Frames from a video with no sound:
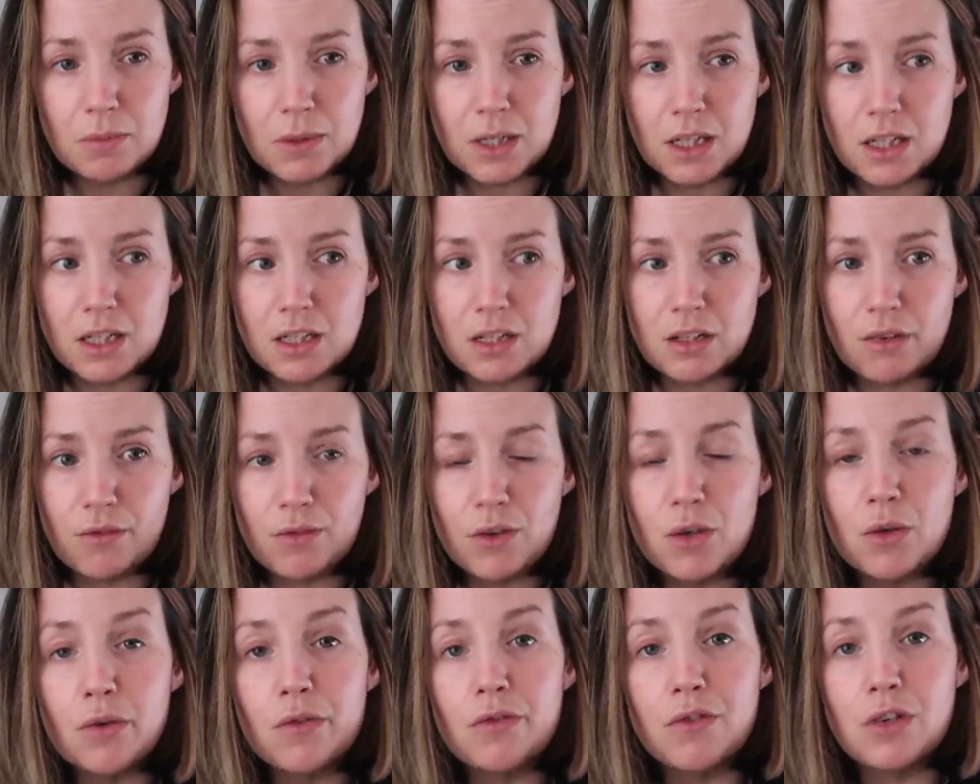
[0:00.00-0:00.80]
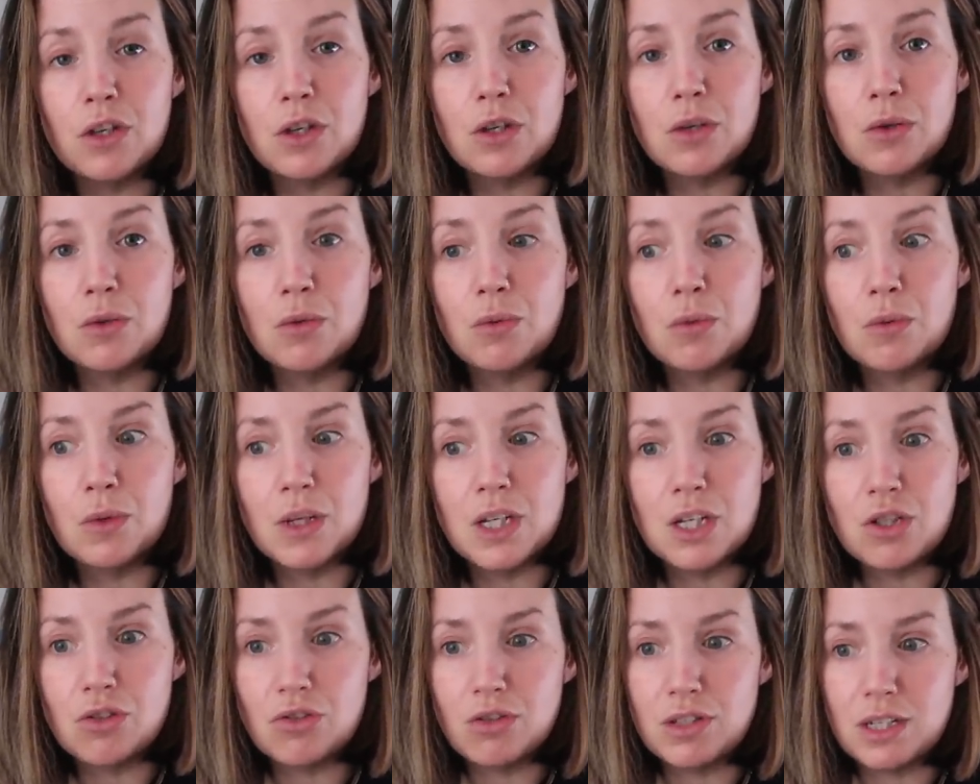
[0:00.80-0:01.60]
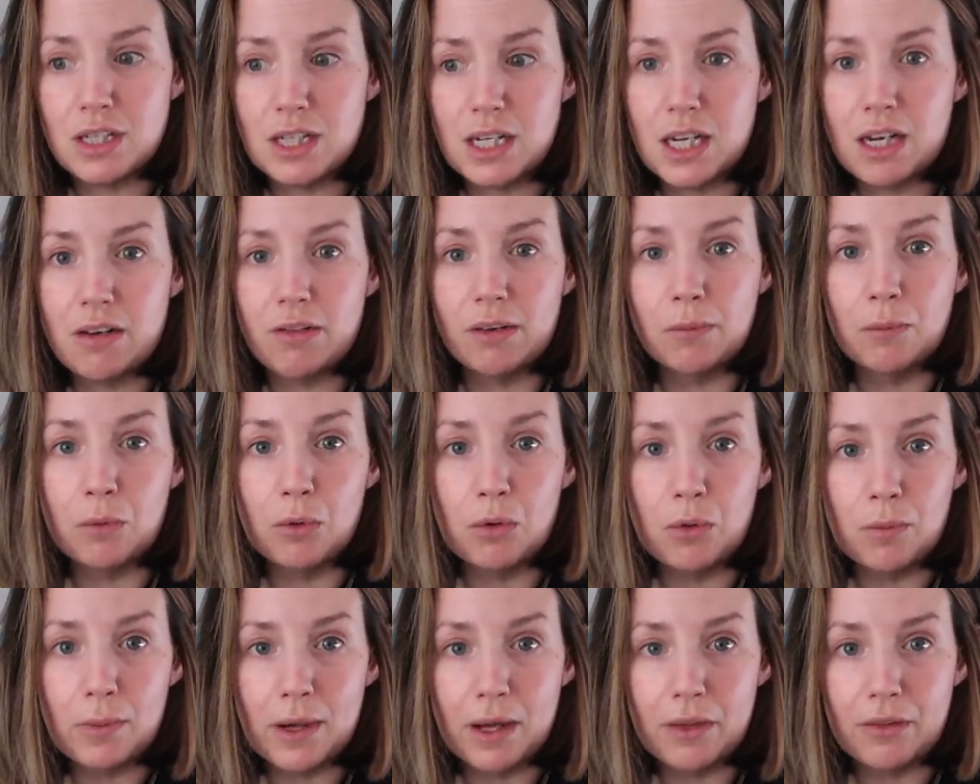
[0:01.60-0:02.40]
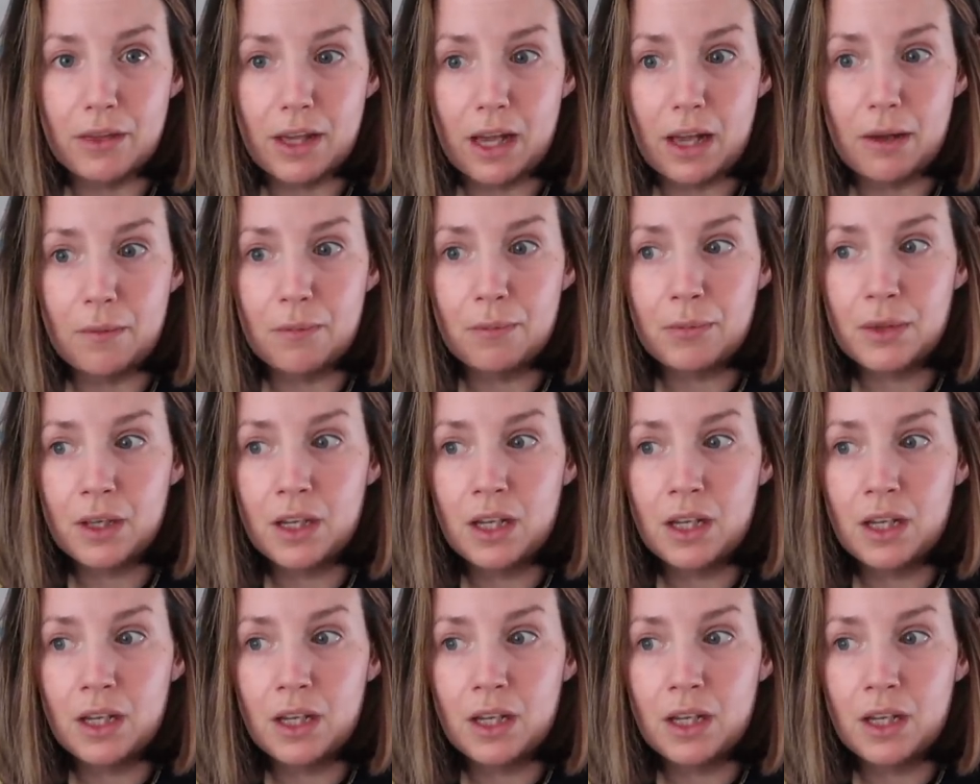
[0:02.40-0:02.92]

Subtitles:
because a few of you were interested in hearing more about that.